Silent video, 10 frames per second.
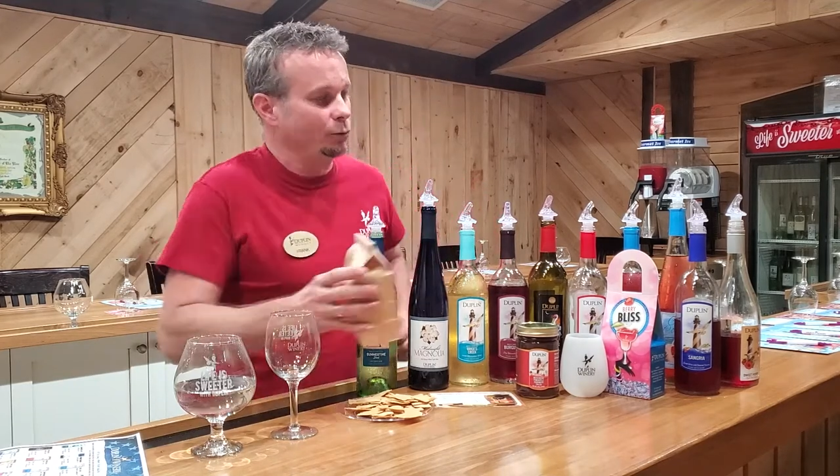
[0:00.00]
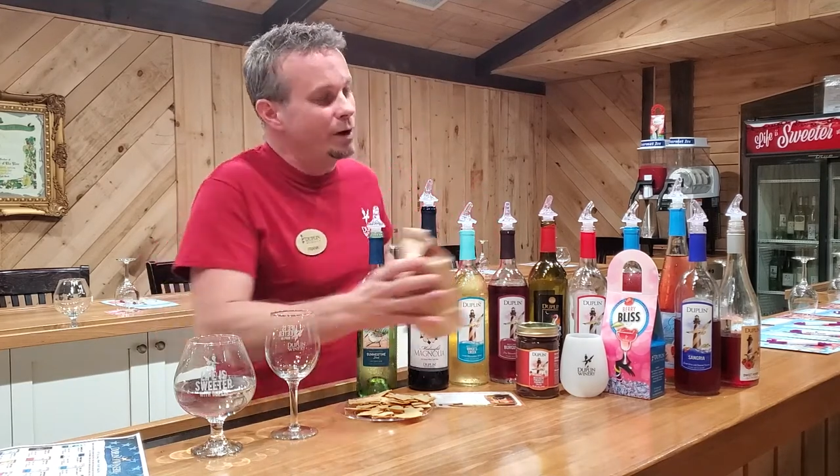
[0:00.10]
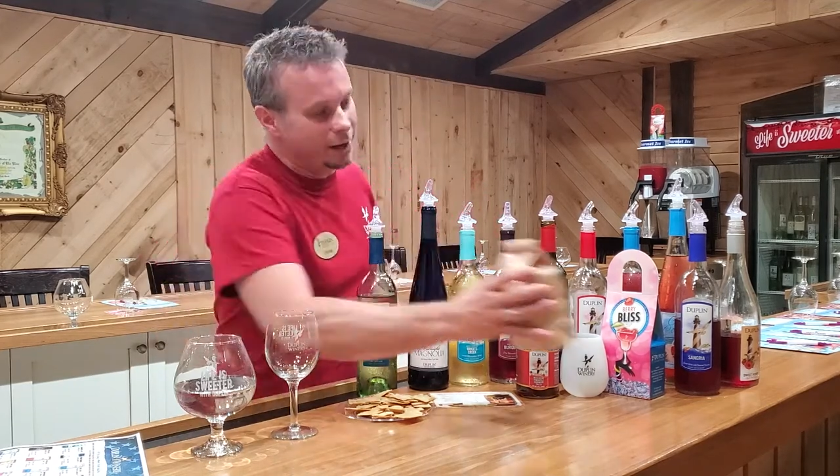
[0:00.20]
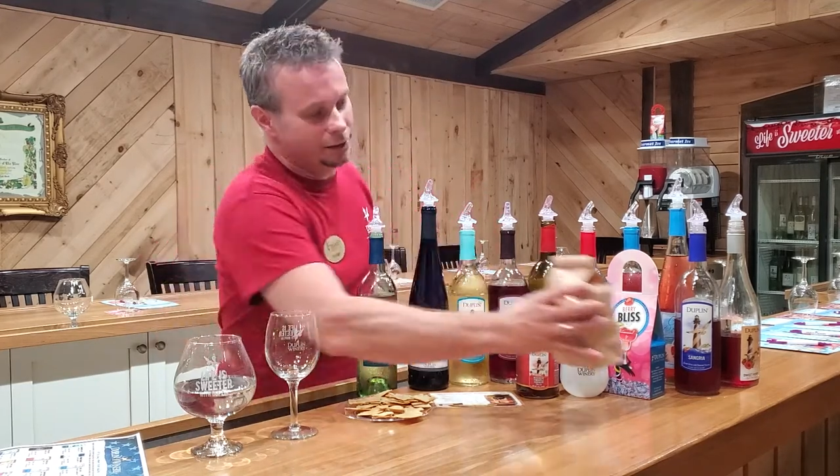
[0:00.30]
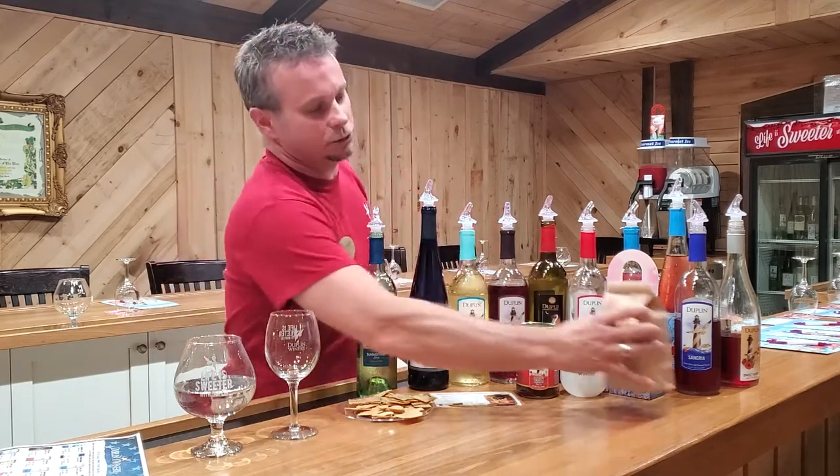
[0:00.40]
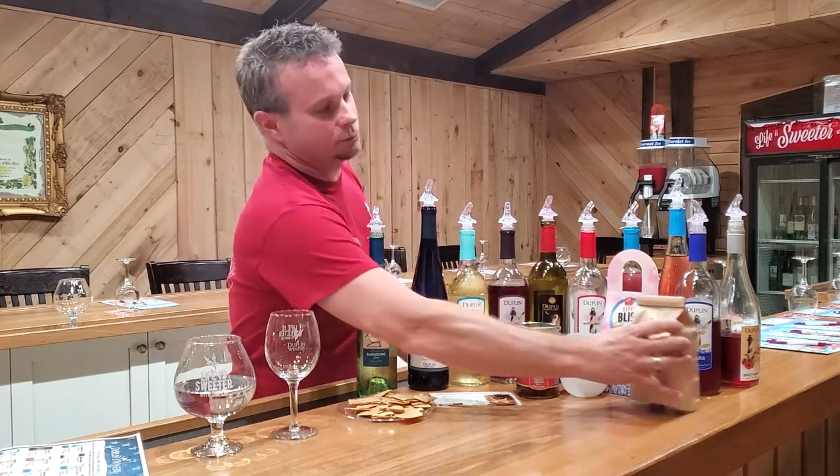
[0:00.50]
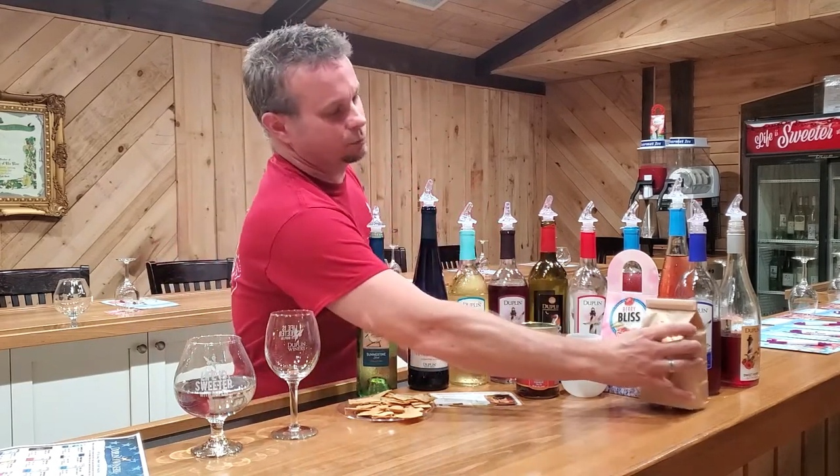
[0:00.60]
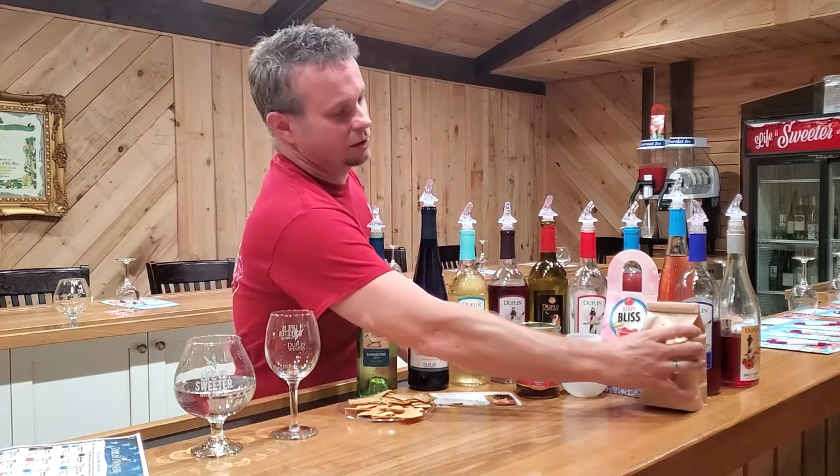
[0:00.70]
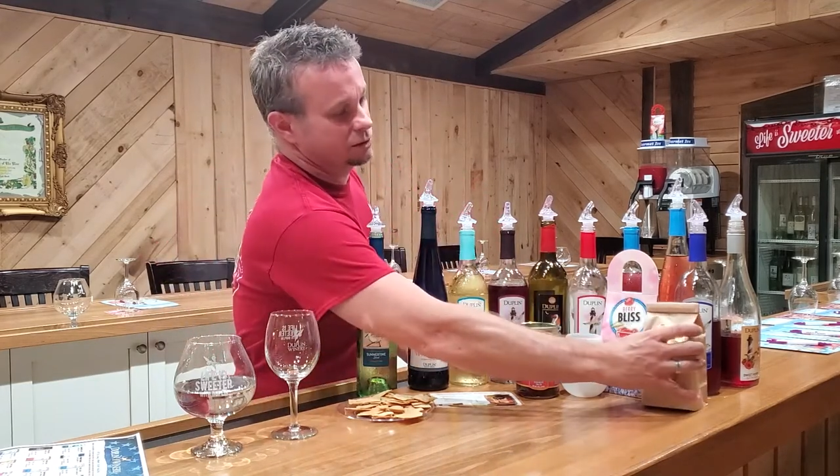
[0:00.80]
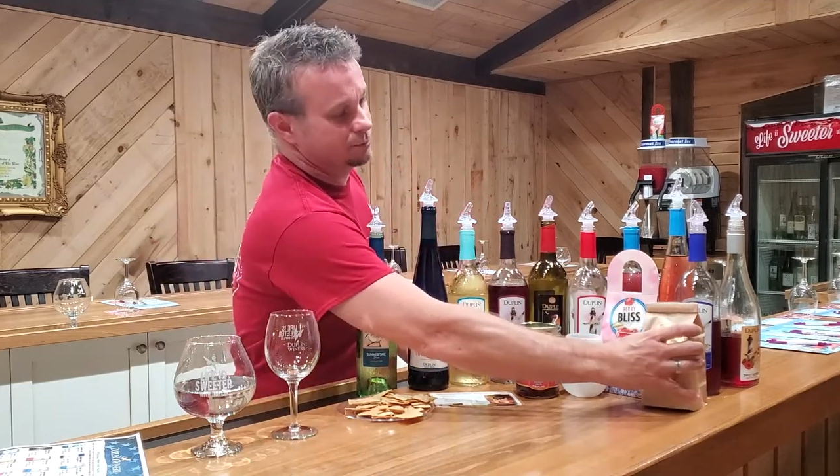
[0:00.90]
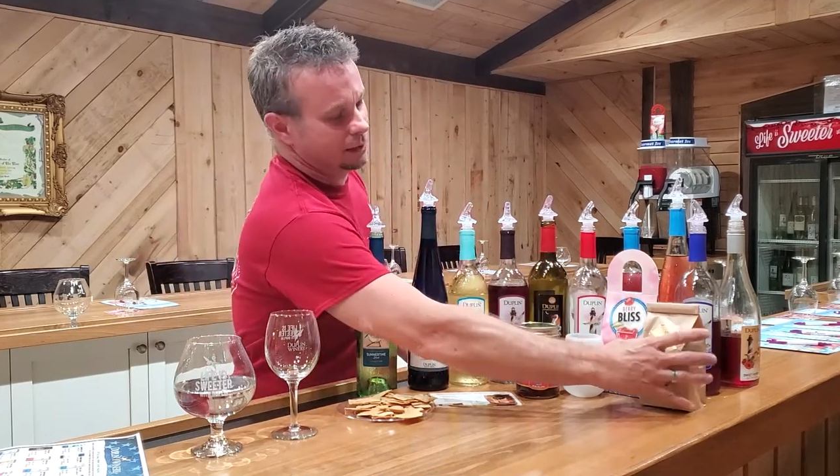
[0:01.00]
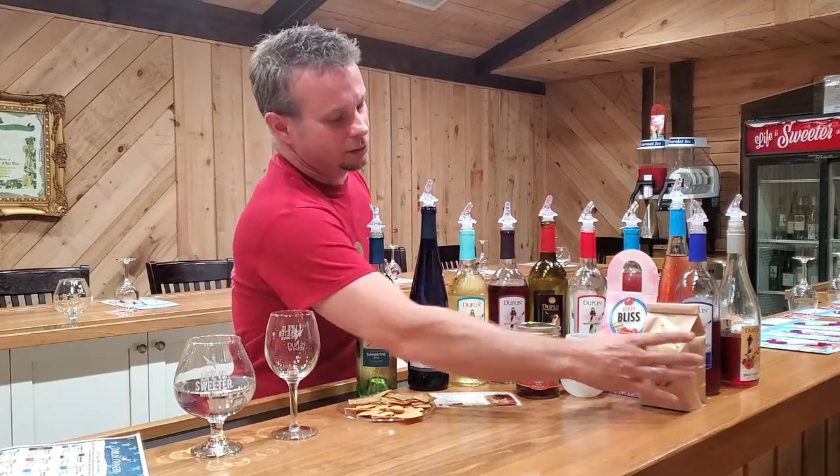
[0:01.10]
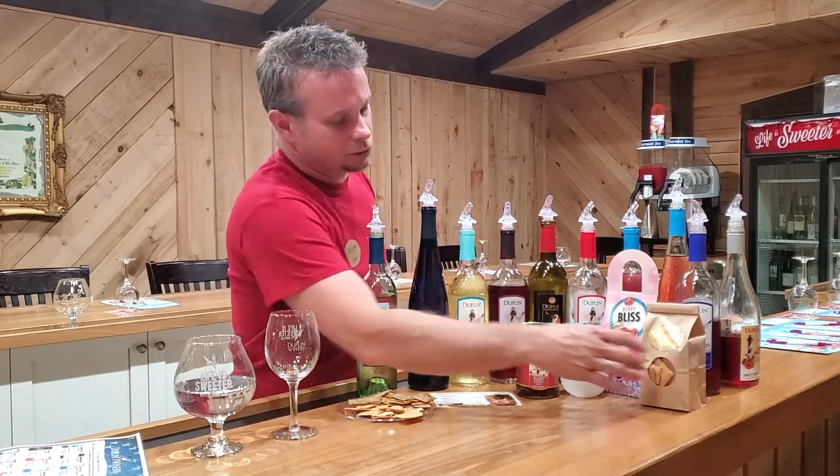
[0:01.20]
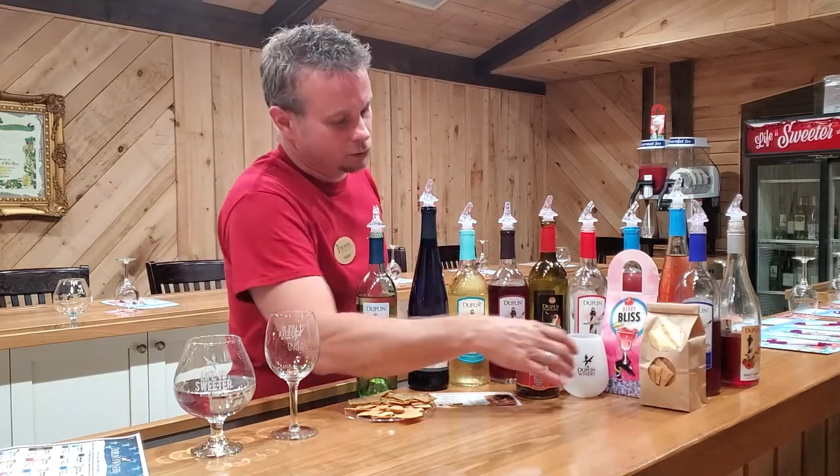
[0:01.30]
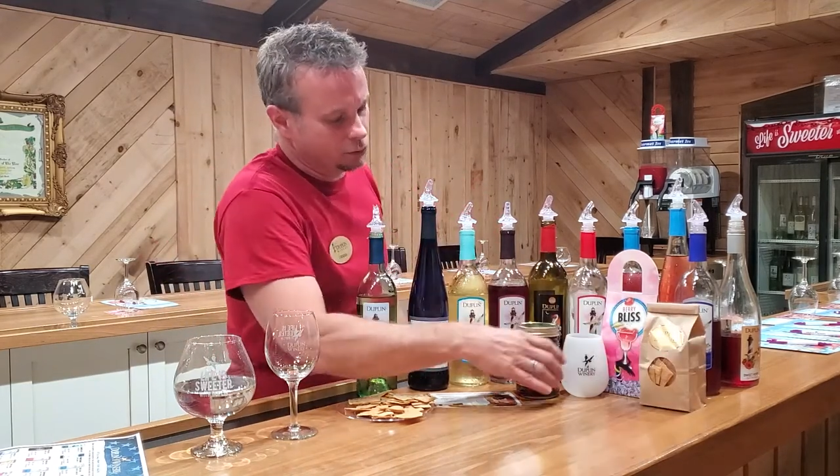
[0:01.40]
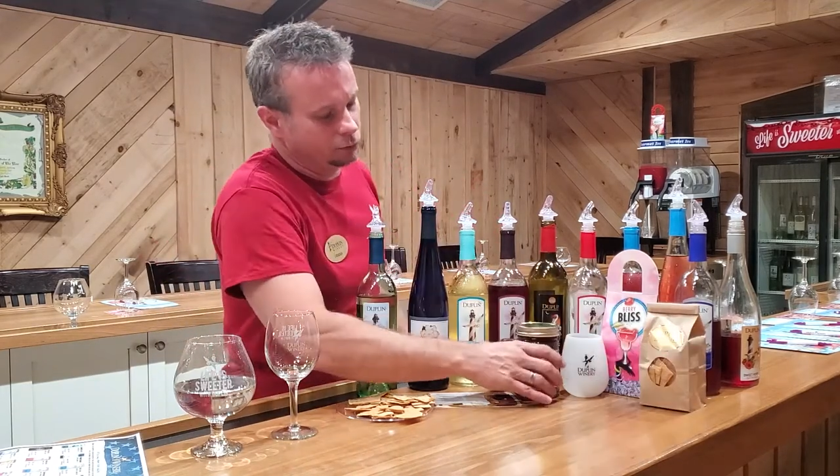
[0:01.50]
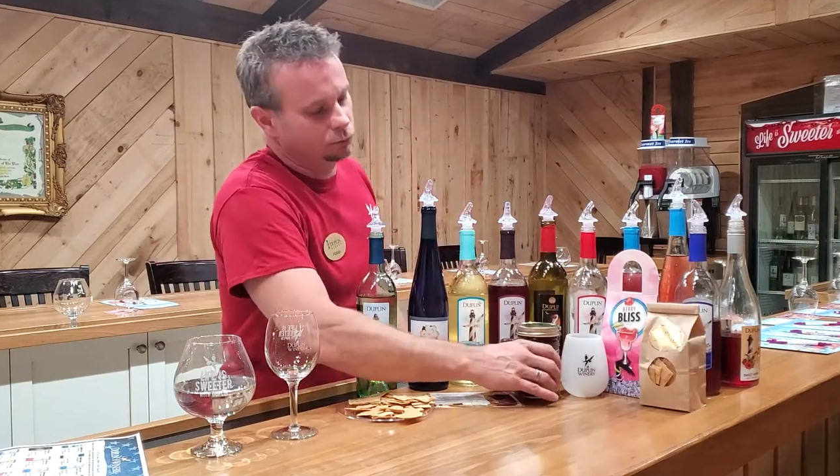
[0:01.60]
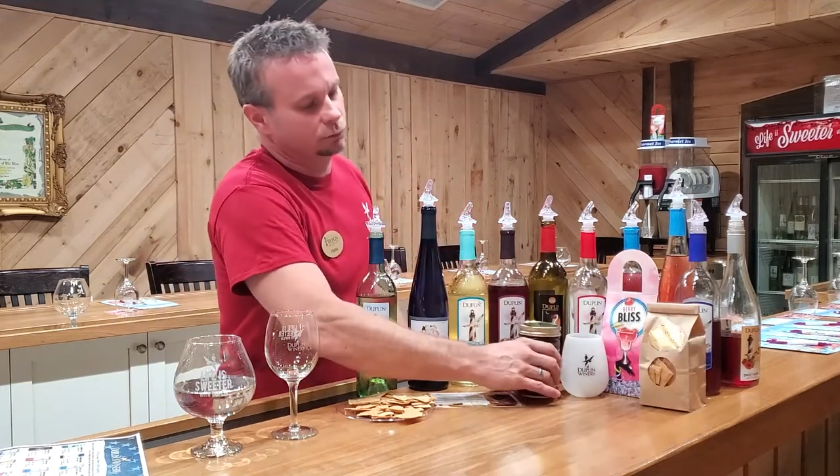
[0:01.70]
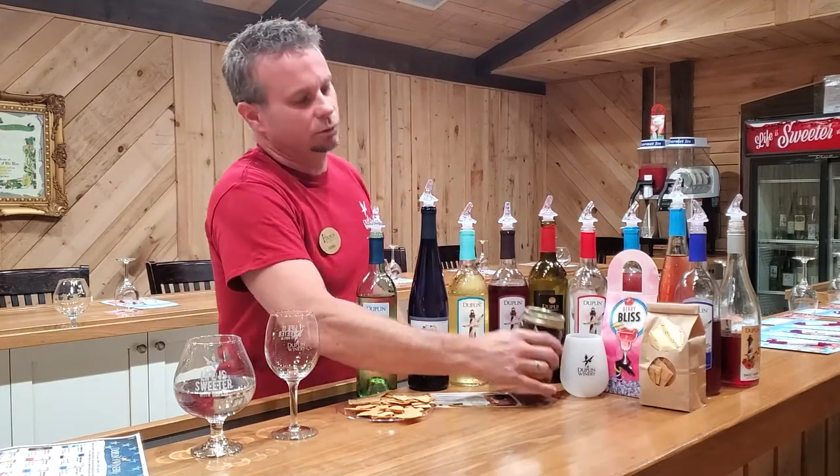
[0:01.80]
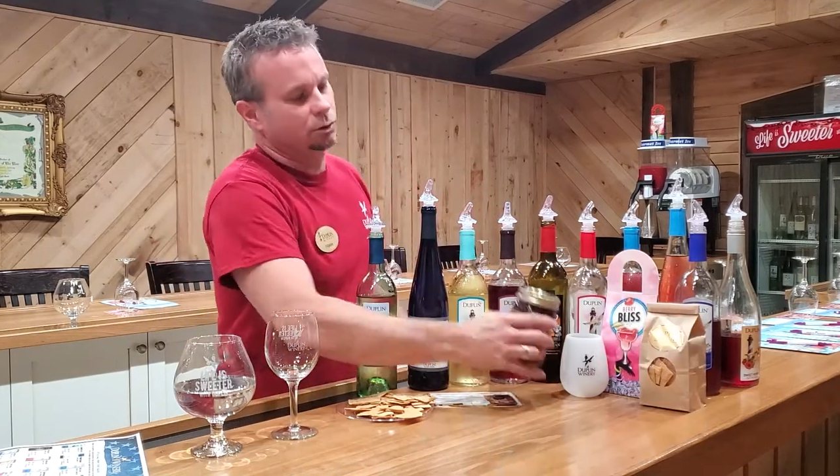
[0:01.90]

which brings me to